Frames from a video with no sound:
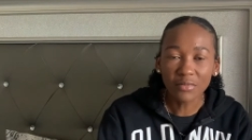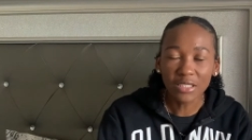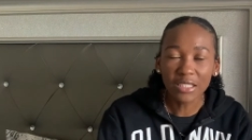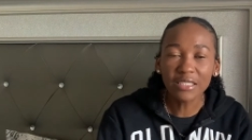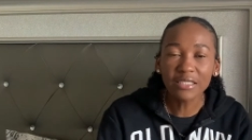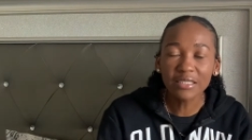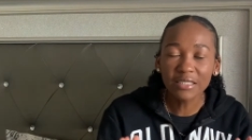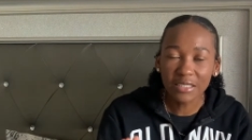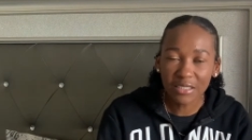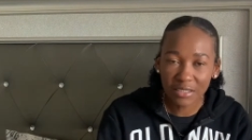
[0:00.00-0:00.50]

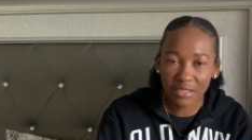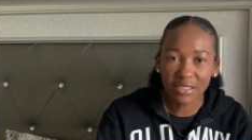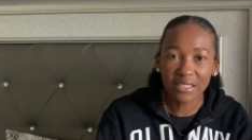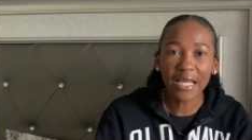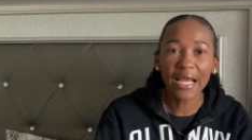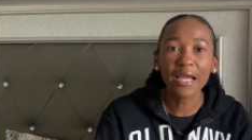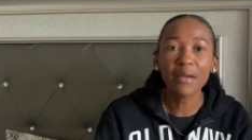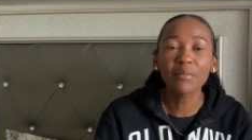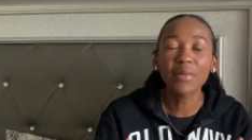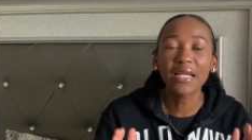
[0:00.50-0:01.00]
in this
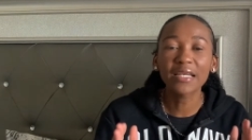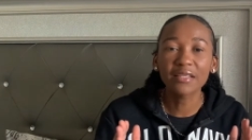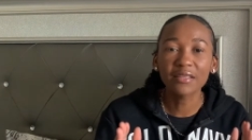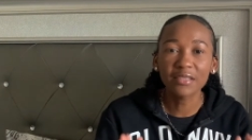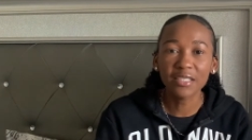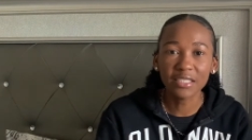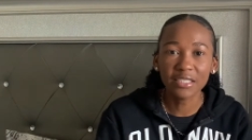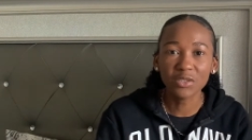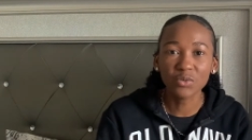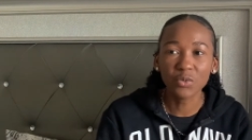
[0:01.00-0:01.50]
time and in
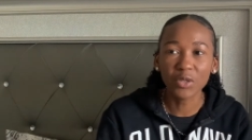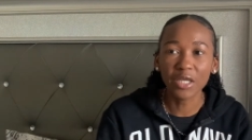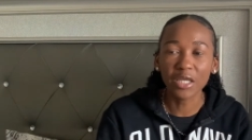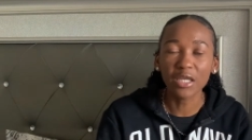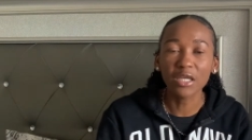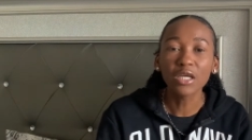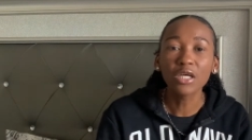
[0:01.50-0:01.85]
this way